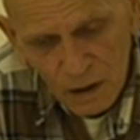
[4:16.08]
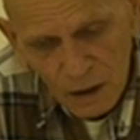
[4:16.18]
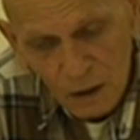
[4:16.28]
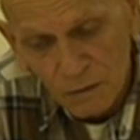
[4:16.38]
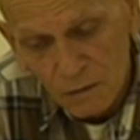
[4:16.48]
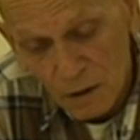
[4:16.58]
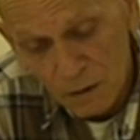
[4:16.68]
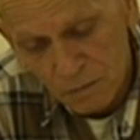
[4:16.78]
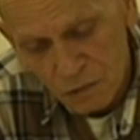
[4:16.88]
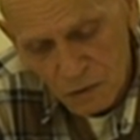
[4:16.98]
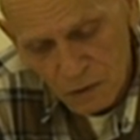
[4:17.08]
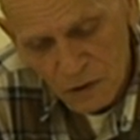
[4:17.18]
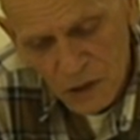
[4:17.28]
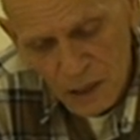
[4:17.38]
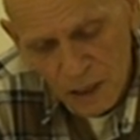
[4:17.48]
yeah, I sort of
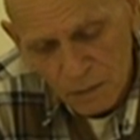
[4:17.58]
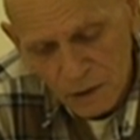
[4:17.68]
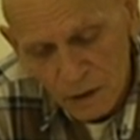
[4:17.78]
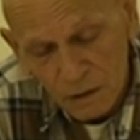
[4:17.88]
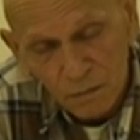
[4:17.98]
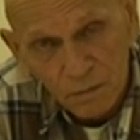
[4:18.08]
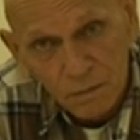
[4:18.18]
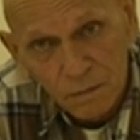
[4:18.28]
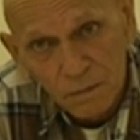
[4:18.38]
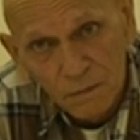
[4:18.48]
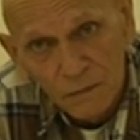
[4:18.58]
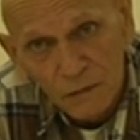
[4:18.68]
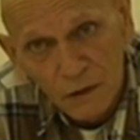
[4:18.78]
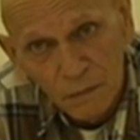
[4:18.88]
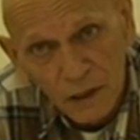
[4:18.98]
set up a little
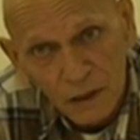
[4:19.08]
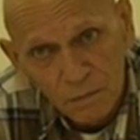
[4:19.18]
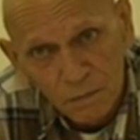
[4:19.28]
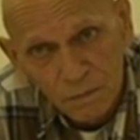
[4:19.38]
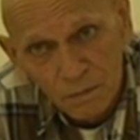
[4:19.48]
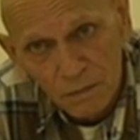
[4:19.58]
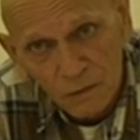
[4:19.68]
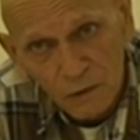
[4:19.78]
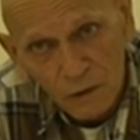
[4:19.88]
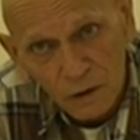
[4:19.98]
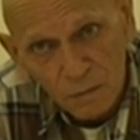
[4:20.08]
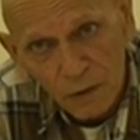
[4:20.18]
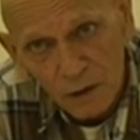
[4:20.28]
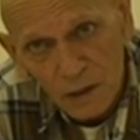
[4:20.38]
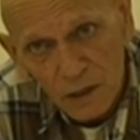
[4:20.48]
committee, called it a
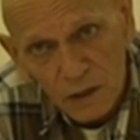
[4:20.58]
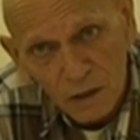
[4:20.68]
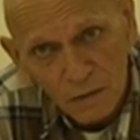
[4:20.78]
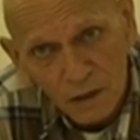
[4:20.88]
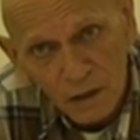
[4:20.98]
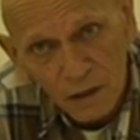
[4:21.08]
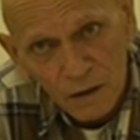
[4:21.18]
protest committee.